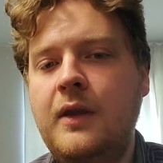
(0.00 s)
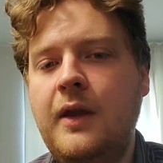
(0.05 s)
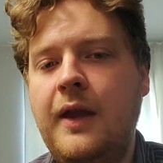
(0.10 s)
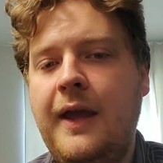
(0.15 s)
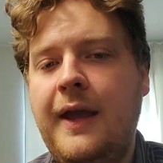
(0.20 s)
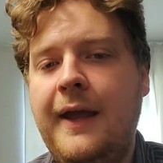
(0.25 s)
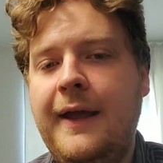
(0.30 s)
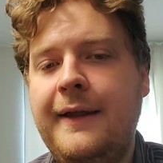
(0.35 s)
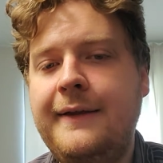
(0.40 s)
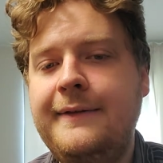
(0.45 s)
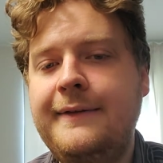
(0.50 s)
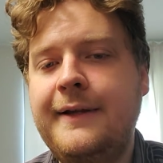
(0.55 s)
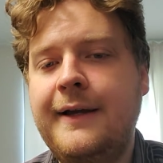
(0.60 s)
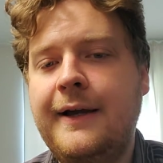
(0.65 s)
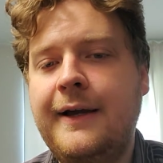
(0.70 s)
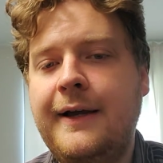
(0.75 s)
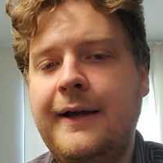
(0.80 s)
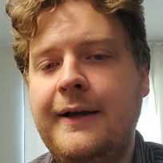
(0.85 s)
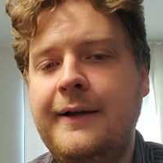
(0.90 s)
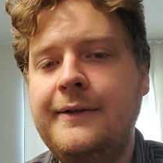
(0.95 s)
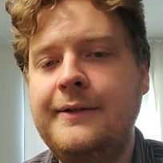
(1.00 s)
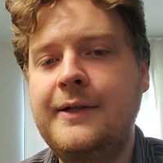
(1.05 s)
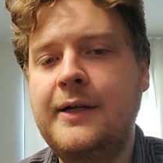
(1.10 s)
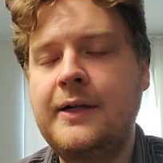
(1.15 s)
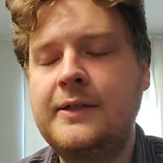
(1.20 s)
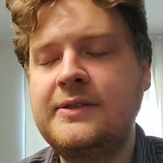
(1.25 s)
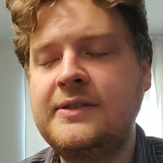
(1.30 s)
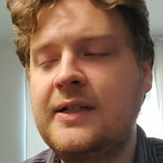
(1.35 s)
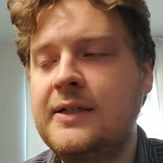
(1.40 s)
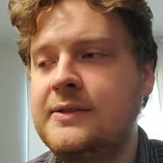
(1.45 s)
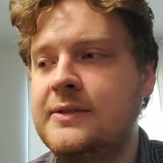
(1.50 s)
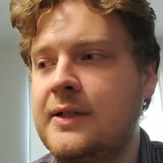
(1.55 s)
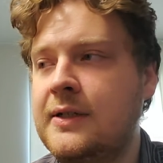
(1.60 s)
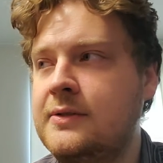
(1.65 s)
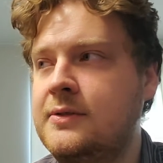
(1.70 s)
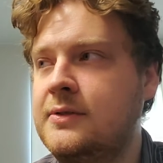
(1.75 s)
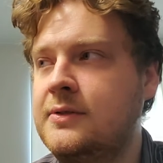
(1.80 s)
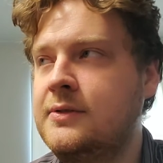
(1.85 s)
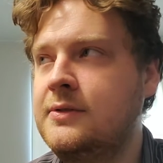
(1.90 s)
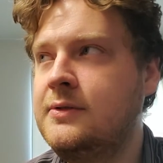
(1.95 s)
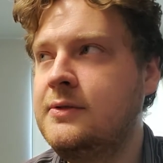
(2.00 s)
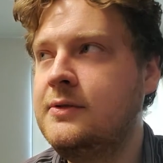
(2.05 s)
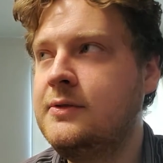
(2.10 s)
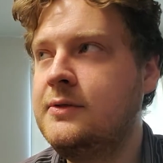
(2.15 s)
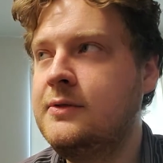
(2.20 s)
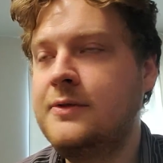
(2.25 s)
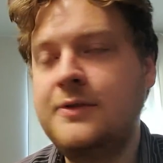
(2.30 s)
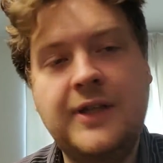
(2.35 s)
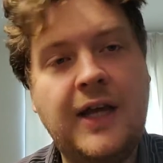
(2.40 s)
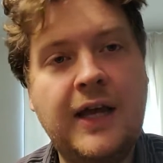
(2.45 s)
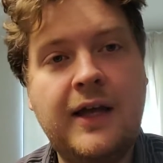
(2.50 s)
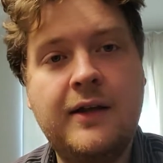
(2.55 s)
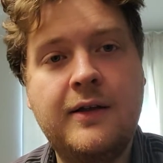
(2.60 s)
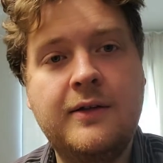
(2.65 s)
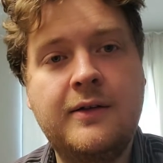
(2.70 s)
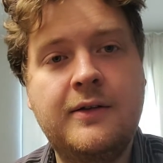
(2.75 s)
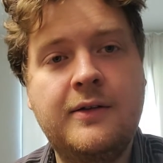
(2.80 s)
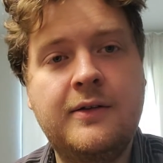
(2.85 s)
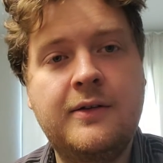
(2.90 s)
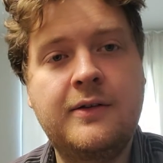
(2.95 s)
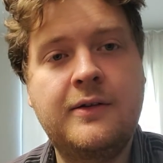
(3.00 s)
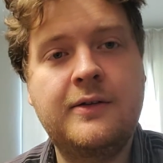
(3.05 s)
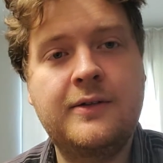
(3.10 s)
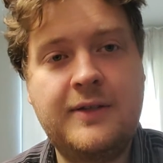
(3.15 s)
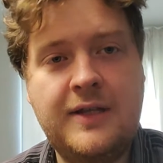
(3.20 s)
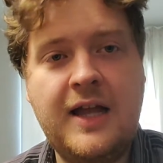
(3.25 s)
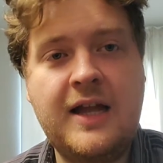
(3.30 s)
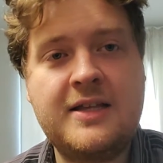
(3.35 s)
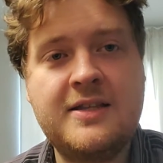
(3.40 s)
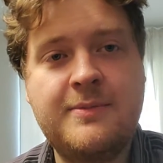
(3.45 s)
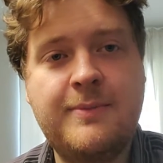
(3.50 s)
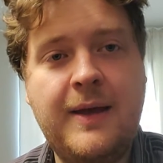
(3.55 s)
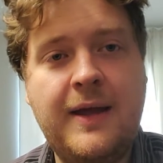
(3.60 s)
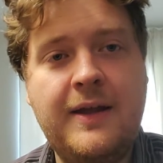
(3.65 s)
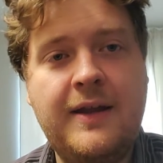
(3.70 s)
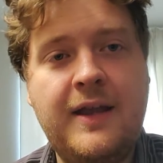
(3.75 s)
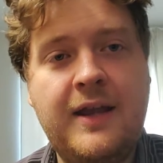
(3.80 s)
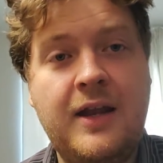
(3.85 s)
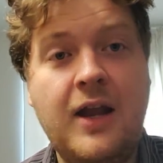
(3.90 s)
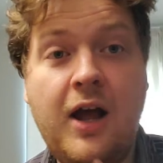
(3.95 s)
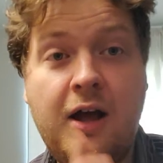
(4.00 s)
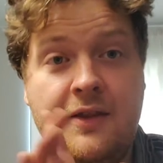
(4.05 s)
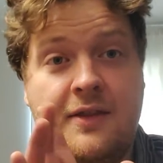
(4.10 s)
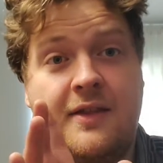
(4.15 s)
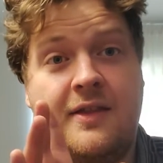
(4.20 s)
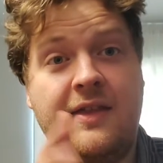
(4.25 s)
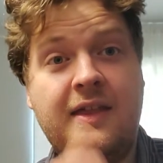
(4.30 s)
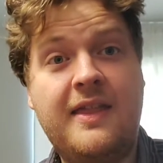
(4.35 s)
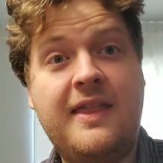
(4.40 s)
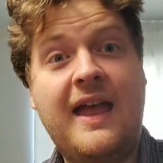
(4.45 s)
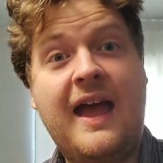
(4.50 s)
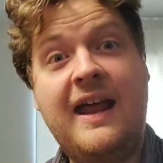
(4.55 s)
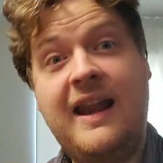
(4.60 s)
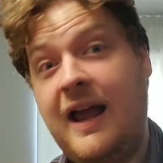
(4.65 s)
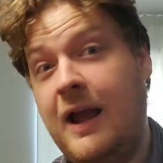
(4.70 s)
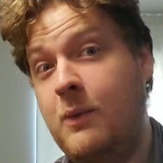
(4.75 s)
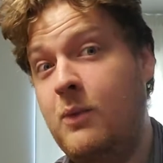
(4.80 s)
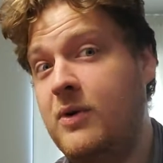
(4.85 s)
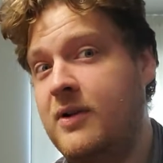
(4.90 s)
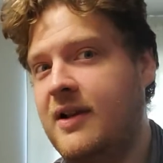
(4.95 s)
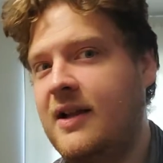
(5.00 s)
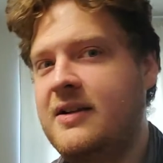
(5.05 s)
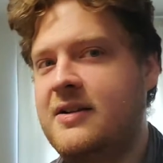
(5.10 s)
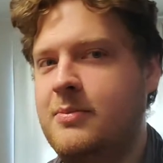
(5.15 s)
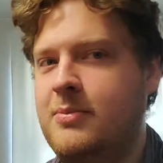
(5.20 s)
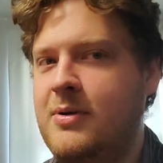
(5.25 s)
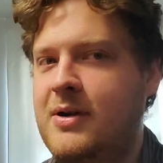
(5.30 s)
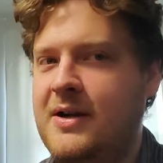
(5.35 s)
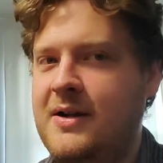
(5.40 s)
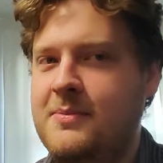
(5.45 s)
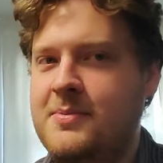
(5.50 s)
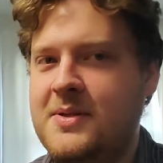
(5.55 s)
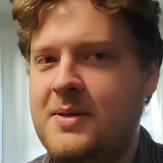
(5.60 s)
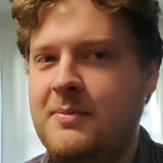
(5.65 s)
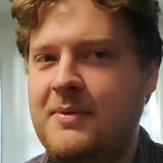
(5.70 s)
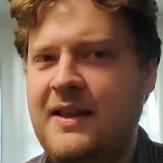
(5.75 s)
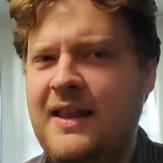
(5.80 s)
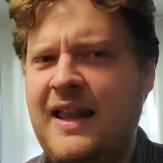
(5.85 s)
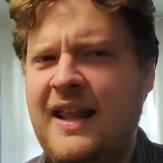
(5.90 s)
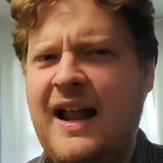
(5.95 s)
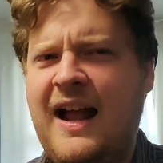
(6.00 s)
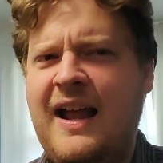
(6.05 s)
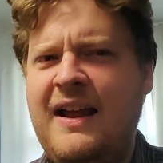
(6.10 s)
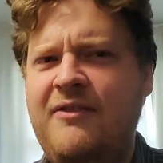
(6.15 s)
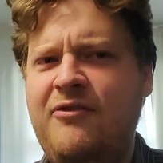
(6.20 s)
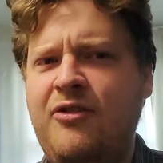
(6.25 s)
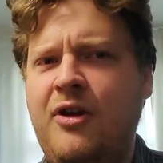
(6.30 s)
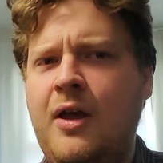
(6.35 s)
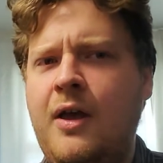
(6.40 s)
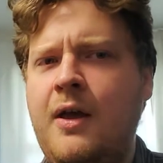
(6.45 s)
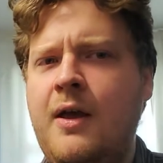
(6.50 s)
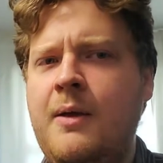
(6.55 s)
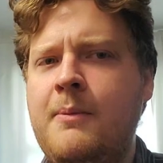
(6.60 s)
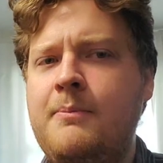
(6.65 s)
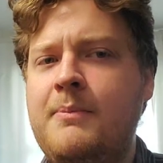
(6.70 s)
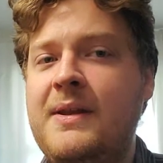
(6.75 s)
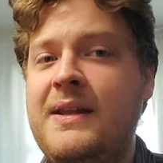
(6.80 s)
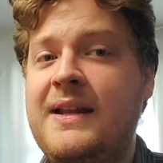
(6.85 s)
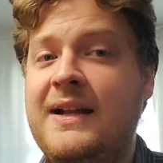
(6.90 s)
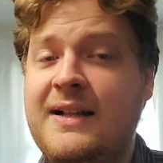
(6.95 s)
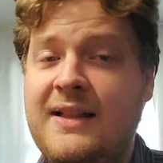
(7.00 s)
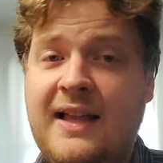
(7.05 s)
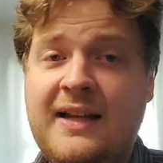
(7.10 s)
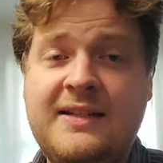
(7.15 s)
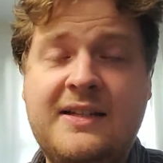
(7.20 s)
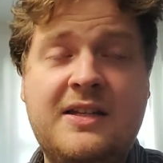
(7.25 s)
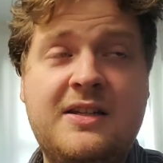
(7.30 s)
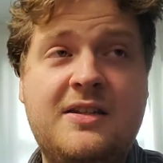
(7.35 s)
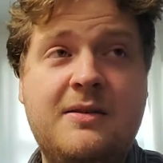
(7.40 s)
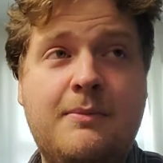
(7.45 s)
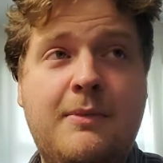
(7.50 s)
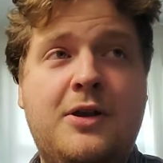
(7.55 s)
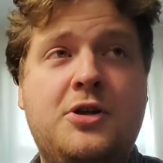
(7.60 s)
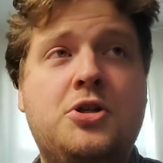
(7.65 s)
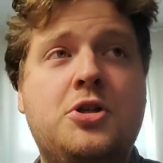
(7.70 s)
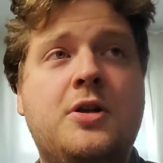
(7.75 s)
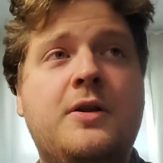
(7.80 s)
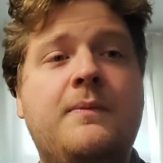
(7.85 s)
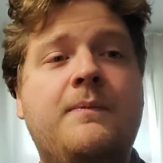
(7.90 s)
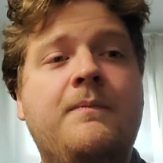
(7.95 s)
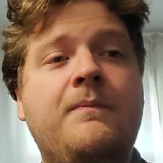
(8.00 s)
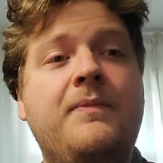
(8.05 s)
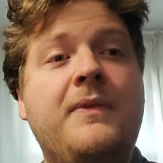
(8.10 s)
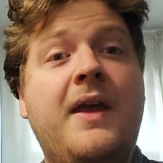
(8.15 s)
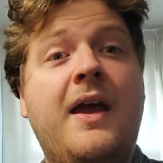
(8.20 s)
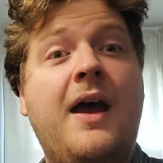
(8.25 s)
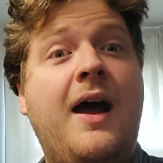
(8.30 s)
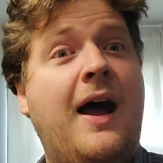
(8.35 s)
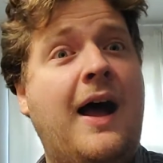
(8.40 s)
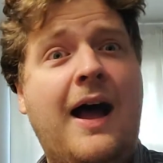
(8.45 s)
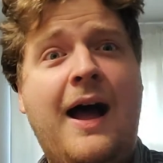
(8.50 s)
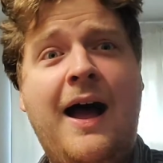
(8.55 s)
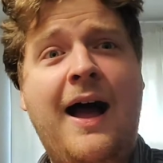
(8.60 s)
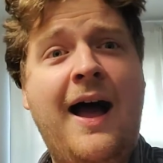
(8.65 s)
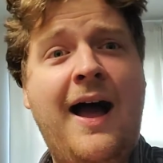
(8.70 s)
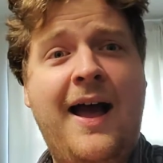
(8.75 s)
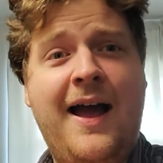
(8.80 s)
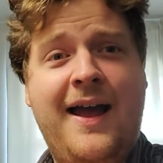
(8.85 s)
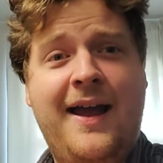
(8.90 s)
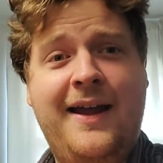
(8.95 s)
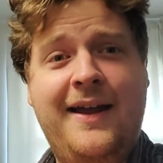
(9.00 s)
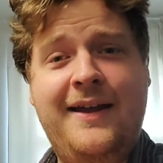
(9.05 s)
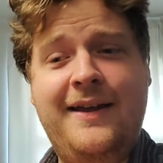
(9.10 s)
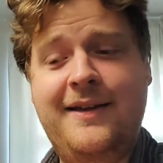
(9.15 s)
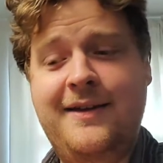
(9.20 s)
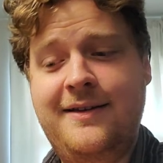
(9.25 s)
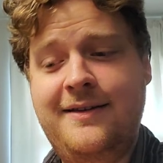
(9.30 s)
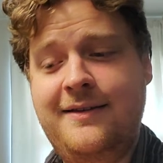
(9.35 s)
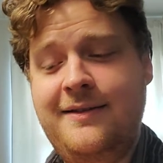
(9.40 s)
And, uh, yeah, that's about it. Other than that, I would like to bring up something that I've been neglecting to mention. I,